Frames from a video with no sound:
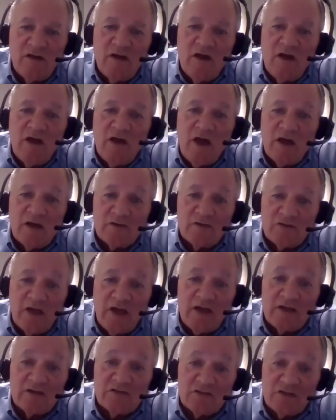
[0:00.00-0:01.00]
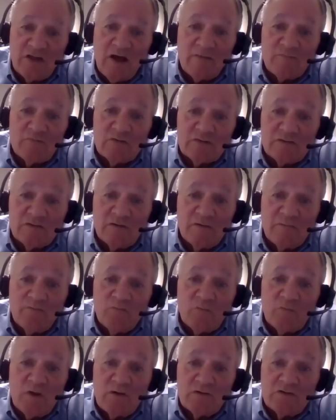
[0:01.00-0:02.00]
and take steps
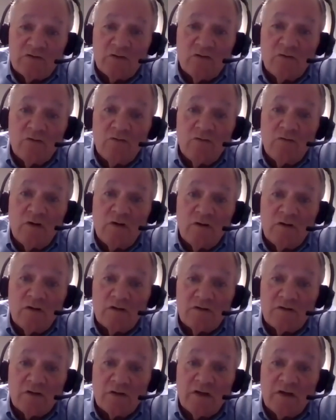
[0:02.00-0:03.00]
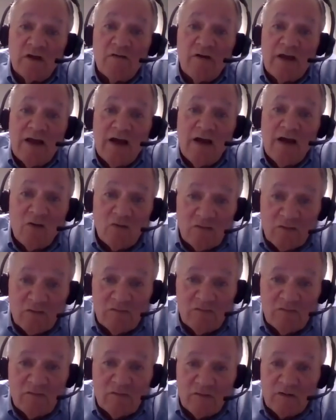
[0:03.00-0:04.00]
to carry out
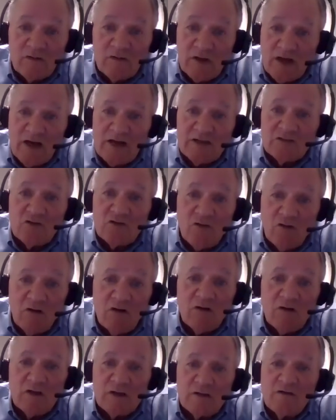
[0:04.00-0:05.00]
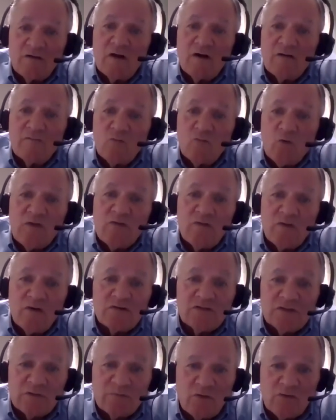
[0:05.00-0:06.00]
God's calling of what they're
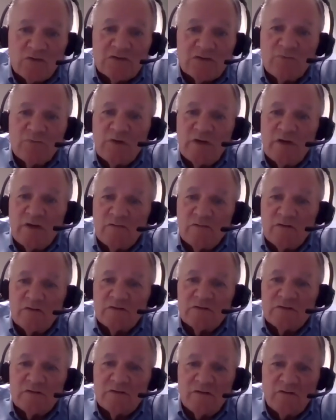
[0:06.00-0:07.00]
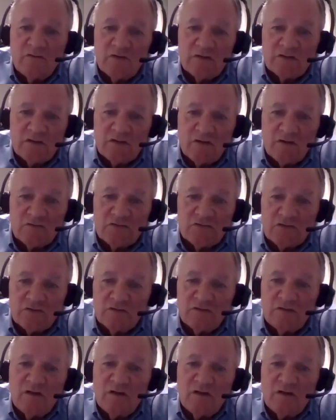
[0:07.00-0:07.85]
supposed to be in this culture,